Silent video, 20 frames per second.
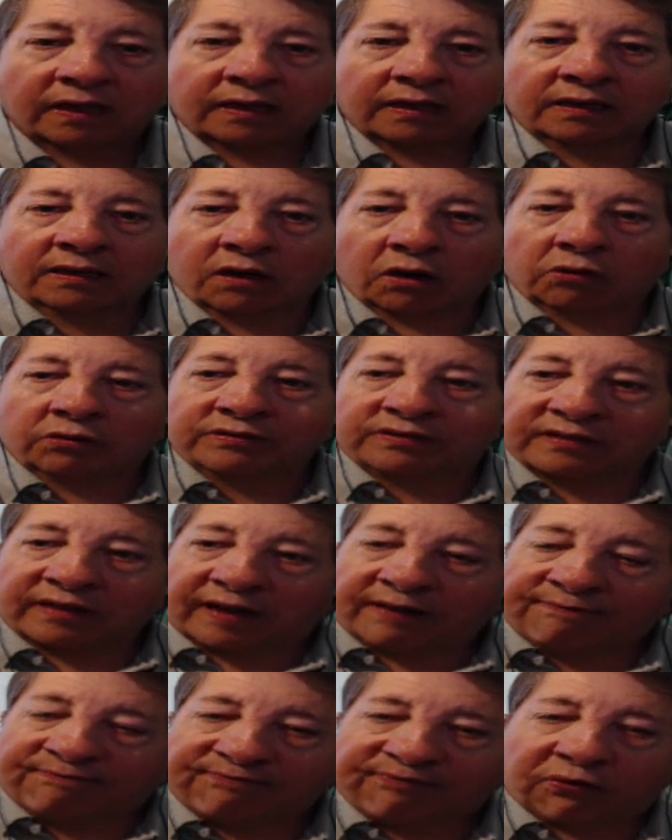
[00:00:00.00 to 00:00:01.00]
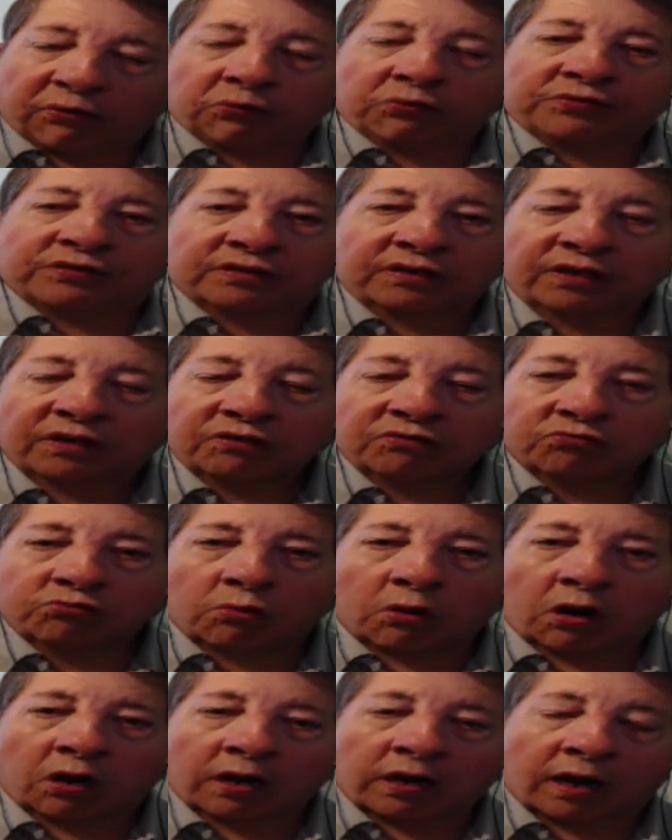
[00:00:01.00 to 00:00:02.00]
It's that first
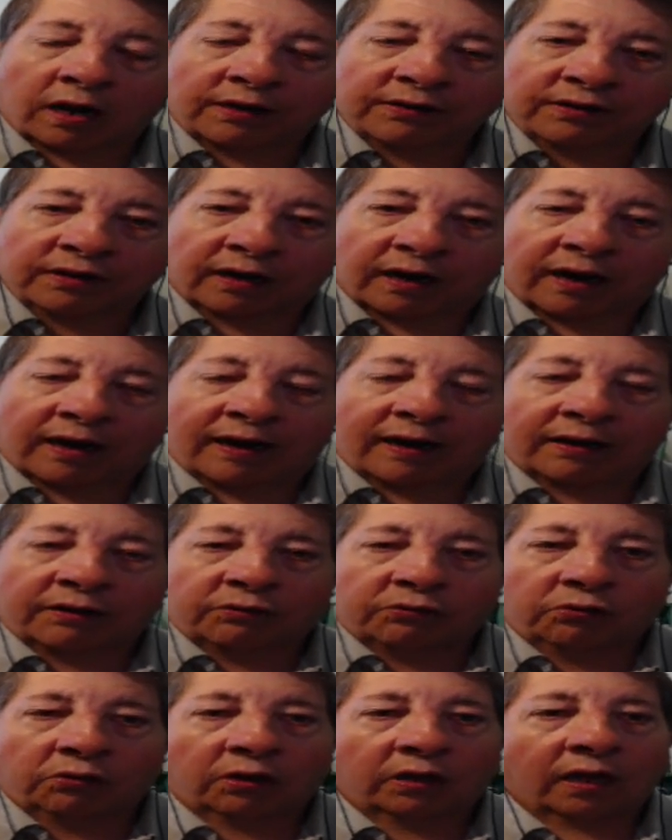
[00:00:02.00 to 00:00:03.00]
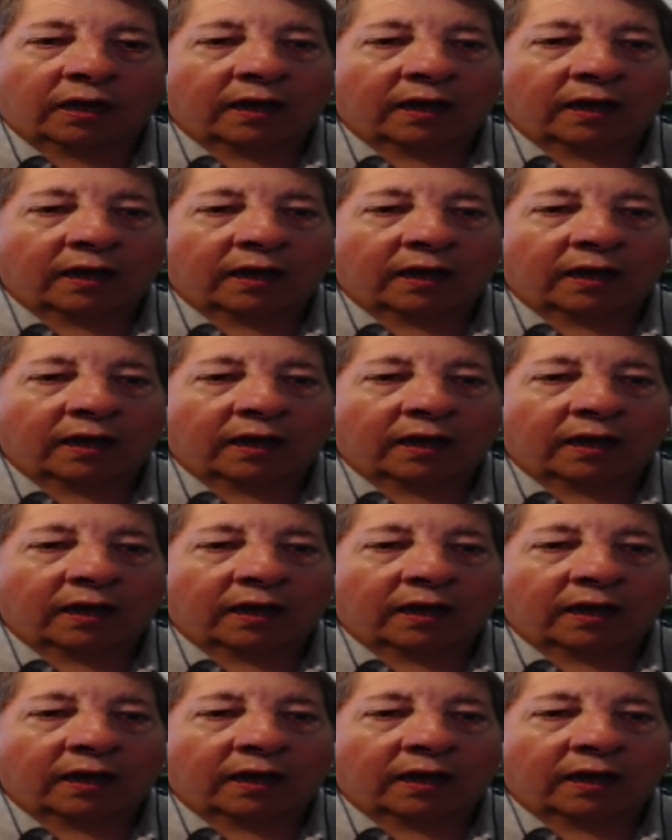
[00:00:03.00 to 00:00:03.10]
rung on the ladder,